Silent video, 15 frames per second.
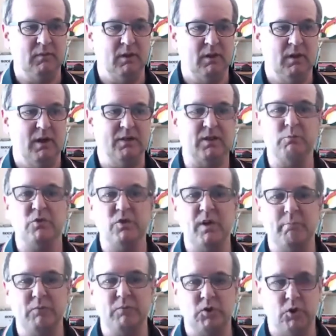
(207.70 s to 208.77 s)
Assumption
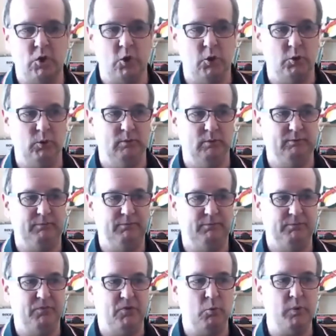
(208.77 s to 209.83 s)
number two,
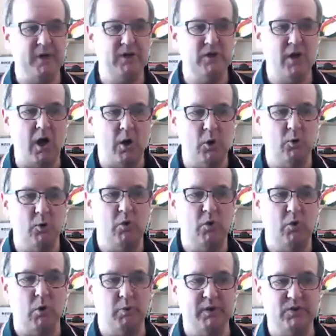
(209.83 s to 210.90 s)
that we know that
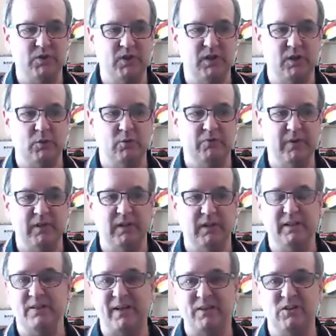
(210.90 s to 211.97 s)
what we're seeing or feeling
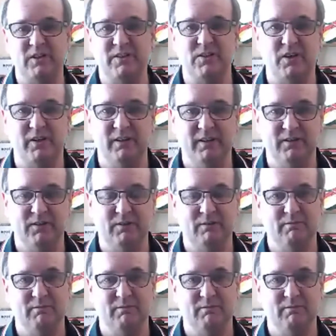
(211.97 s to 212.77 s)
is actually tightness.